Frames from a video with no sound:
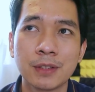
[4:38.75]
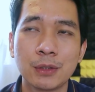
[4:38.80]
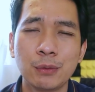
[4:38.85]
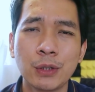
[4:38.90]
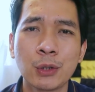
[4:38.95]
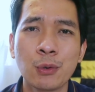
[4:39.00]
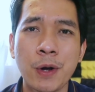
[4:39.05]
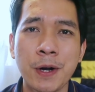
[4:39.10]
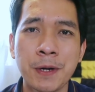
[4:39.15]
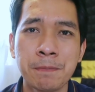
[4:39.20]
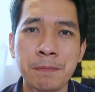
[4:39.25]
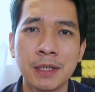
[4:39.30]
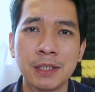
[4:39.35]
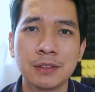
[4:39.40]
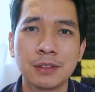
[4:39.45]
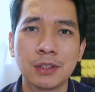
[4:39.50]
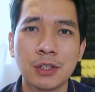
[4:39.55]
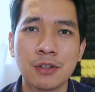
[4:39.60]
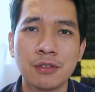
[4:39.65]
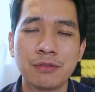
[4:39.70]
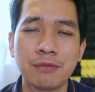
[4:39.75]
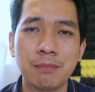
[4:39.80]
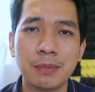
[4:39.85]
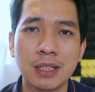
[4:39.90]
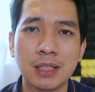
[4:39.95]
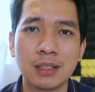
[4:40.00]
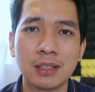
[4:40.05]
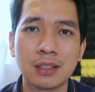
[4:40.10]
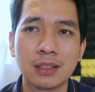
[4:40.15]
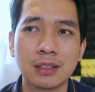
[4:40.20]
requirement of
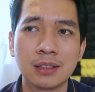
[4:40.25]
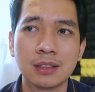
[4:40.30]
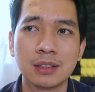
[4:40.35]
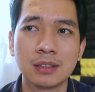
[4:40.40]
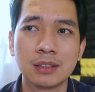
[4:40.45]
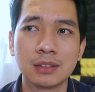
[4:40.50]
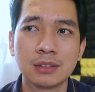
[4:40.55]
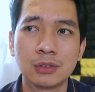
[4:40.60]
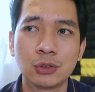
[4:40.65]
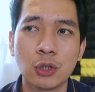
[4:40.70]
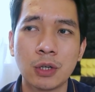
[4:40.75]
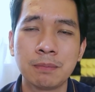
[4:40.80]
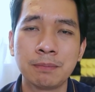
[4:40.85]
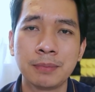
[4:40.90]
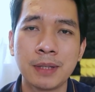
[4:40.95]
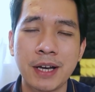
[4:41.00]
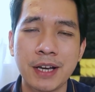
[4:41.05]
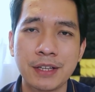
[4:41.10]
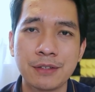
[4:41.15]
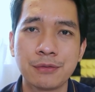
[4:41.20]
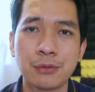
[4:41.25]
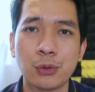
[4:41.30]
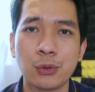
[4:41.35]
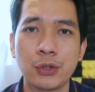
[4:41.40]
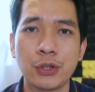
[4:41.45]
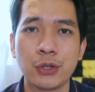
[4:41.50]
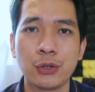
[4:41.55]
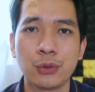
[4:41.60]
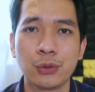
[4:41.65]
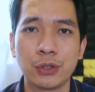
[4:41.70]
to apply
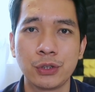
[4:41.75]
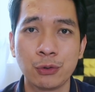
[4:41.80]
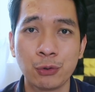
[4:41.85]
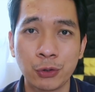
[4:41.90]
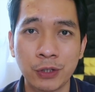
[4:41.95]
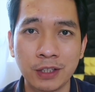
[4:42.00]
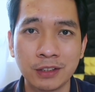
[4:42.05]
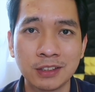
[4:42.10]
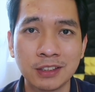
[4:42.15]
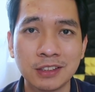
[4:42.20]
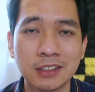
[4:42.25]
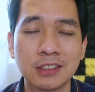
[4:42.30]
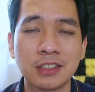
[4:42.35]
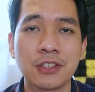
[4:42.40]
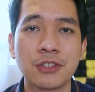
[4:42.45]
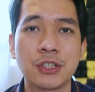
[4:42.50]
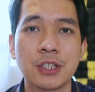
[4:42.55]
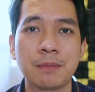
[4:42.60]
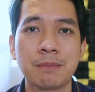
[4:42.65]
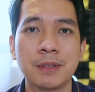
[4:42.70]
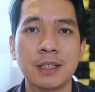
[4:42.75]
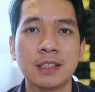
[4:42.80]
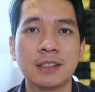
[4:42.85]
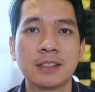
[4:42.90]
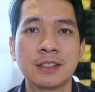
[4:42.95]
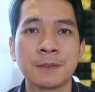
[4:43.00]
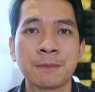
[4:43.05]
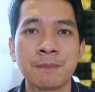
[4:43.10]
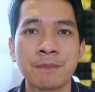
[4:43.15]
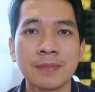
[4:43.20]
for your UK citizenship
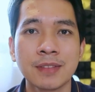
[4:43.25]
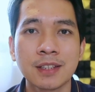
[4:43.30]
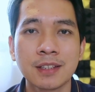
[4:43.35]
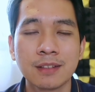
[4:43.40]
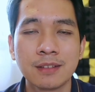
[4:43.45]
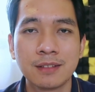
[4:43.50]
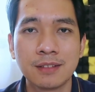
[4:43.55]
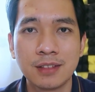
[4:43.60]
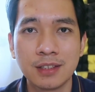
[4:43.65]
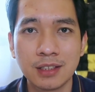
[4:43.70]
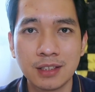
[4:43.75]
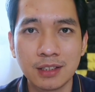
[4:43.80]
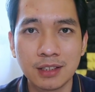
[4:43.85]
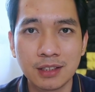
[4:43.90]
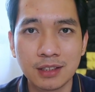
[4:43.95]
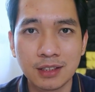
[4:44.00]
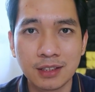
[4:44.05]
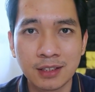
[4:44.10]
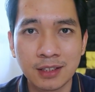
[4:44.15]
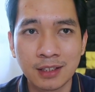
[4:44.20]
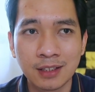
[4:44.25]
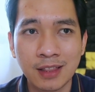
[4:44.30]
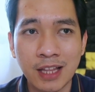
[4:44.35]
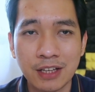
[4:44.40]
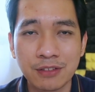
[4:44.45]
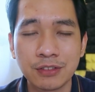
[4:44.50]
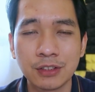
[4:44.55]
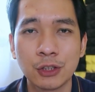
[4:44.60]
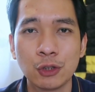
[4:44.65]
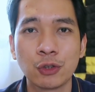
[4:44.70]
is the
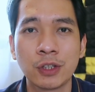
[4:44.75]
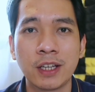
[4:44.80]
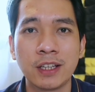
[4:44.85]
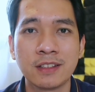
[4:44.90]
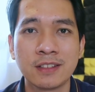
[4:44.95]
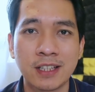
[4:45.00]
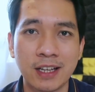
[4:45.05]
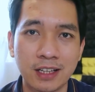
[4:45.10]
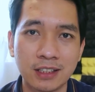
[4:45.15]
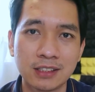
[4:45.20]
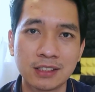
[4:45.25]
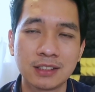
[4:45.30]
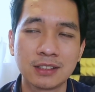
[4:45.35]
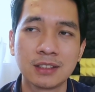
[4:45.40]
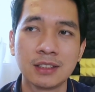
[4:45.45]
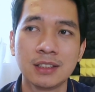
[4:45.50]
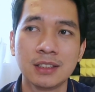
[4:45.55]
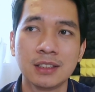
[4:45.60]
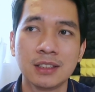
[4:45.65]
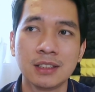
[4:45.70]
Life in the UK test.